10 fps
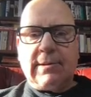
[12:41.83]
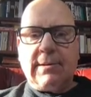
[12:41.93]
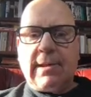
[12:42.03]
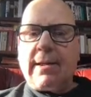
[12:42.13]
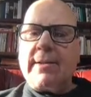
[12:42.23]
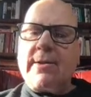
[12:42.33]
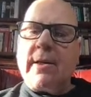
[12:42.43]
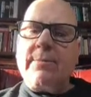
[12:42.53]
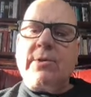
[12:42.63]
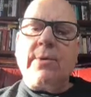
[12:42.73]
Now let's
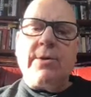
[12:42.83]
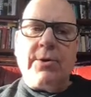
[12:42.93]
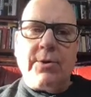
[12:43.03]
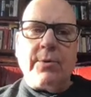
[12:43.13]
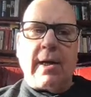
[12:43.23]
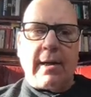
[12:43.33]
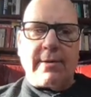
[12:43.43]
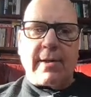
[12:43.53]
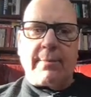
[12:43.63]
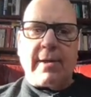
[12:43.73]
come to a new
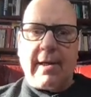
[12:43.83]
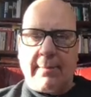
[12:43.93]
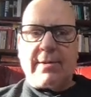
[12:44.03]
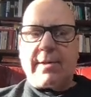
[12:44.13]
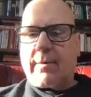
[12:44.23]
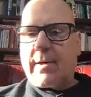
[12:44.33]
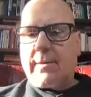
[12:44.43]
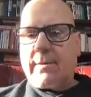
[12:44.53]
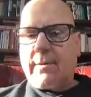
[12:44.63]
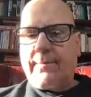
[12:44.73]
concept,
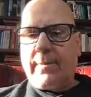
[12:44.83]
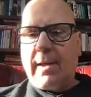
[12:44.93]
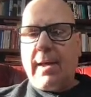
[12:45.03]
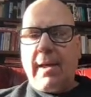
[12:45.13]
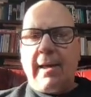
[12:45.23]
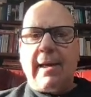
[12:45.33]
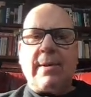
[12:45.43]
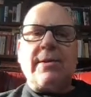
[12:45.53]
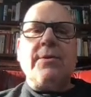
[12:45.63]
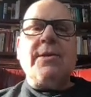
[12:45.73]
emissaries.
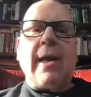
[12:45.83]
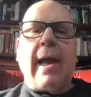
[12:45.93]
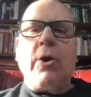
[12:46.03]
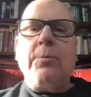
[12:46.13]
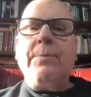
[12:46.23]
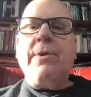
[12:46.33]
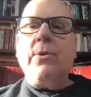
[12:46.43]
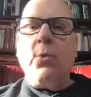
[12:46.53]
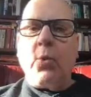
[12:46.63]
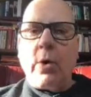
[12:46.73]
Emissaries help you
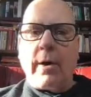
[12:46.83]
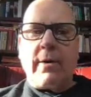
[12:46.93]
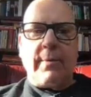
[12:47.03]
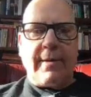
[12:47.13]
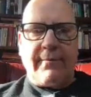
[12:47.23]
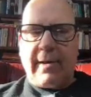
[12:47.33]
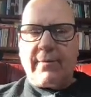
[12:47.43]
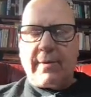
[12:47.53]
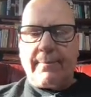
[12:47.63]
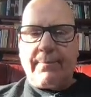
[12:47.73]
work with a
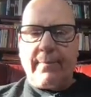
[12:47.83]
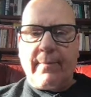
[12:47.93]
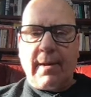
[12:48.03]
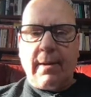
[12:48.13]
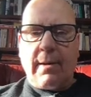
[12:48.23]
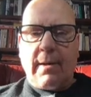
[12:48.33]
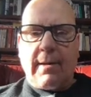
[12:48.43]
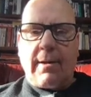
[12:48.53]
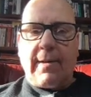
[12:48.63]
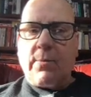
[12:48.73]
fiefdom.
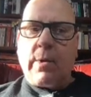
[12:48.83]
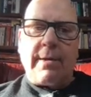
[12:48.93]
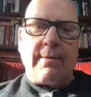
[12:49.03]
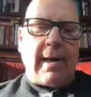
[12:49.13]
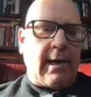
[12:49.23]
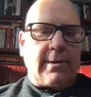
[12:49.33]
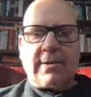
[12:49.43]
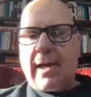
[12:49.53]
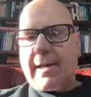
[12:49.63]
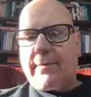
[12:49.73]
Now they run
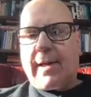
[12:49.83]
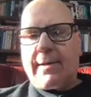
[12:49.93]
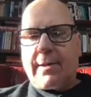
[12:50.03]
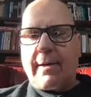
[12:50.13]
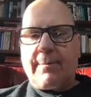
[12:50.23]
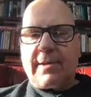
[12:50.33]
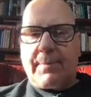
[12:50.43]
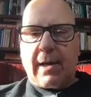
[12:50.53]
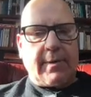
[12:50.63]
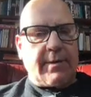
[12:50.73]
outside of that autonomous
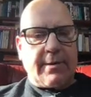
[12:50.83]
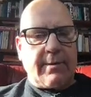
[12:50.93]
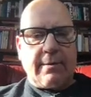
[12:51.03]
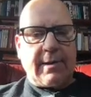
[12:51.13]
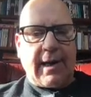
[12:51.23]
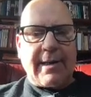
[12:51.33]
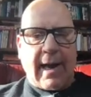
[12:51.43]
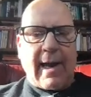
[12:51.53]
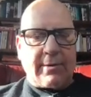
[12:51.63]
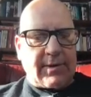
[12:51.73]
boundary, so they're kind of
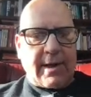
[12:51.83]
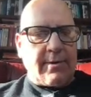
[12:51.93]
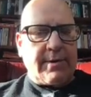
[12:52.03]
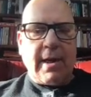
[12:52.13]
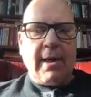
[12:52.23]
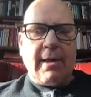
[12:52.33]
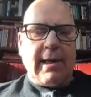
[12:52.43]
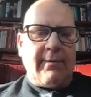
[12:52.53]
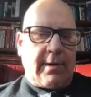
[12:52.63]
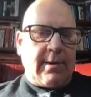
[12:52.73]
outsiders,
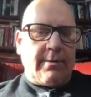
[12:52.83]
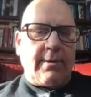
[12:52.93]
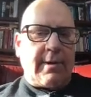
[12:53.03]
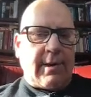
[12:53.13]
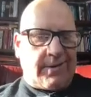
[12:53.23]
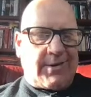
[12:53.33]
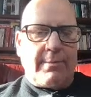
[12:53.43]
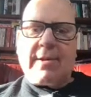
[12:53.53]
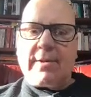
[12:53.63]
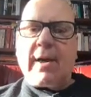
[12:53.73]
even though they're custom
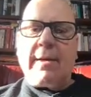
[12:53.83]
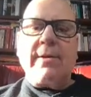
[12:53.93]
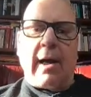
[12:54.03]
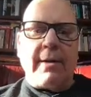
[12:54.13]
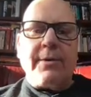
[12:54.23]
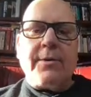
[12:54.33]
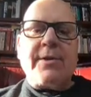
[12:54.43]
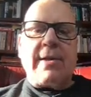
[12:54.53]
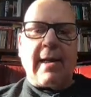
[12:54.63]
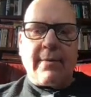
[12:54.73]
designed to
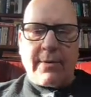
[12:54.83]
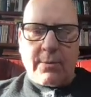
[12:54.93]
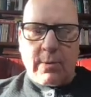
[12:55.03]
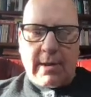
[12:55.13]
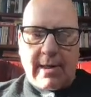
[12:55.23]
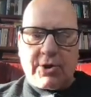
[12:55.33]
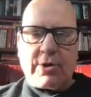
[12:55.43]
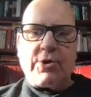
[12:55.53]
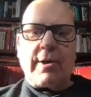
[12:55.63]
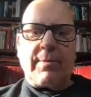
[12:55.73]
understand the
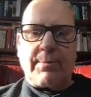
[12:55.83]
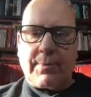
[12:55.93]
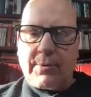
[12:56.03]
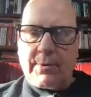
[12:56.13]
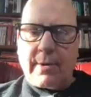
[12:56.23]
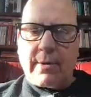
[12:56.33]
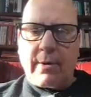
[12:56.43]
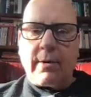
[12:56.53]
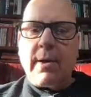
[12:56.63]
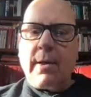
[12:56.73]
relationship, the
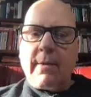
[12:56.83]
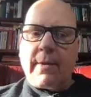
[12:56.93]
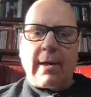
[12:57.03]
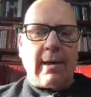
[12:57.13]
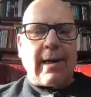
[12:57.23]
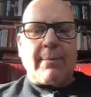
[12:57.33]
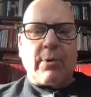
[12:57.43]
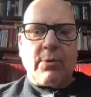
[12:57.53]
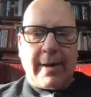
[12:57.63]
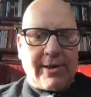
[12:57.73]
protocol, the
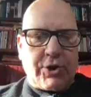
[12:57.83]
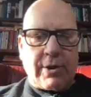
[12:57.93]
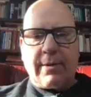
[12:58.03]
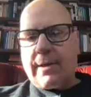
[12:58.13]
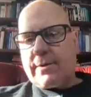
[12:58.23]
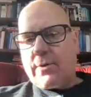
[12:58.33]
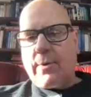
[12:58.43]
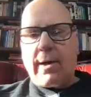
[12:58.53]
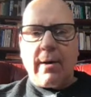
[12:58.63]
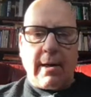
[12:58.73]
collaboration that's
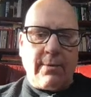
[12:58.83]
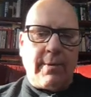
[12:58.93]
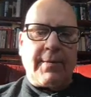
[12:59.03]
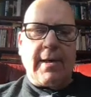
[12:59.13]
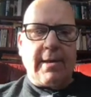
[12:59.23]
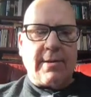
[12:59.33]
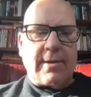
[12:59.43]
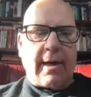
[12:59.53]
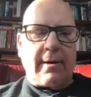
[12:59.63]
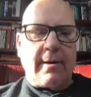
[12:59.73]
going on with the
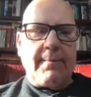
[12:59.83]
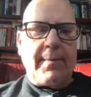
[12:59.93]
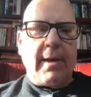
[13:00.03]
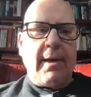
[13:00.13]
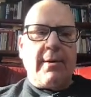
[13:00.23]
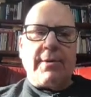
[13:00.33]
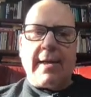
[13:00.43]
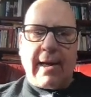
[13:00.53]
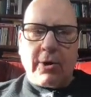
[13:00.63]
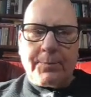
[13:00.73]
insider. So they
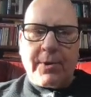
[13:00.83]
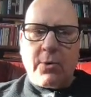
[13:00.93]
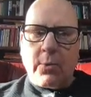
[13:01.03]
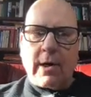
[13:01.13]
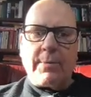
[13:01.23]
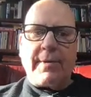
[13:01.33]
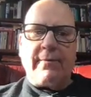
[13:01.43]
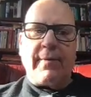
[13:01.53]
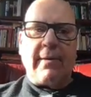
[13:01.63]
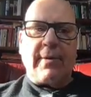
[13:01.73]
help you work with the
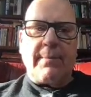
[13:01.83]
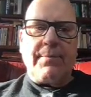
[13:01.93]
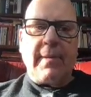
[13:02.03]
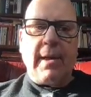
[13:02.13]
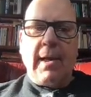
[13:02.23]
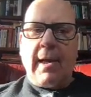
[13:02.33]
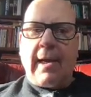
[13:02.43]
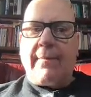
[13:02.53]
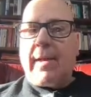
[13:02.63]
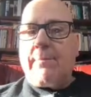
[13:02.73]
fiefdom,
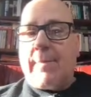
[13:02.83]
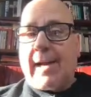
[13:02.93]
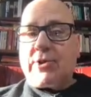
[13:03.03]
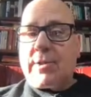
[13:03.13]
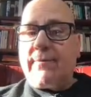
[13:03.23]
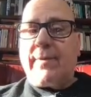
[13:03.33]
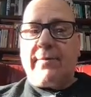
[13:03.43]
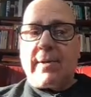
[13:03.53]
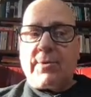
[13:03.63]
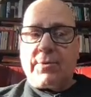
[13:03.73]
and they match the fiefdom's